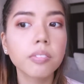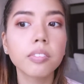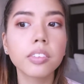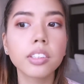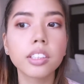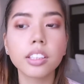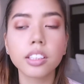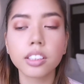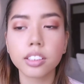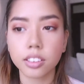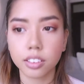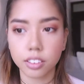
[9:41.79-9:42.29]

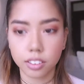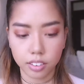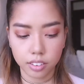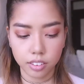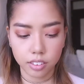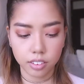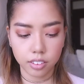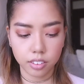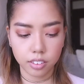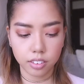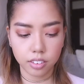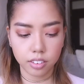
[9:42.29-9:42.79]
but
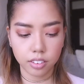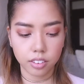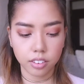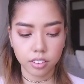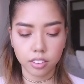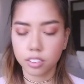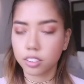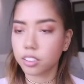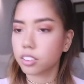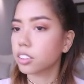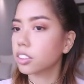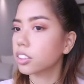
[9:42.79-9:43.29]

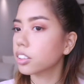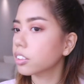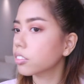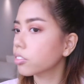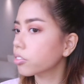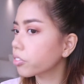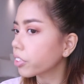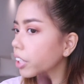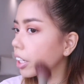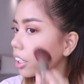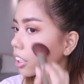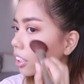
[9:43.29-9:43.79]
in
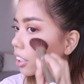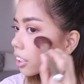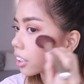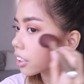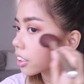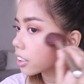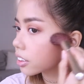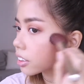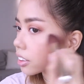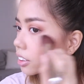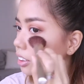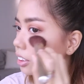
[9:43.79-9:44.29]

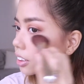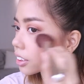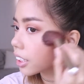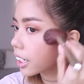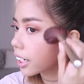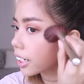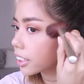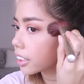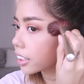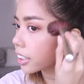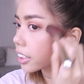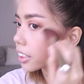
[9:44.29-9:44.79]
fairness, this
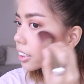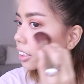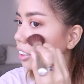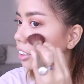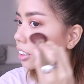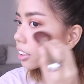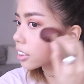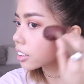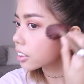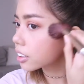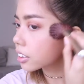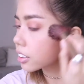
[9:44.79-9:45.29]

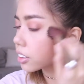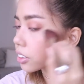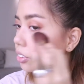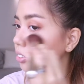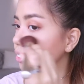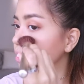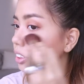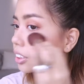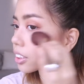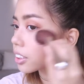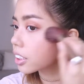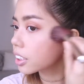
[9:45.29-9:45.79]
highlighter is
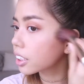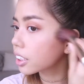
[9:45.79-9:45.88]
really